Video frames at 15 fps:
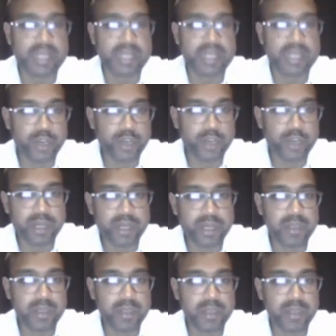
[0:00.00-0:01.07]
Key audit
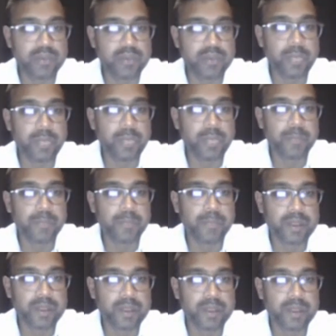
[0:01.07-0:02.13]
meta means
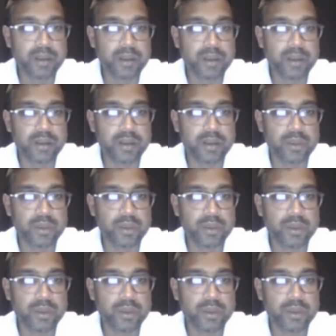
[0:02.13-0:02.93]
you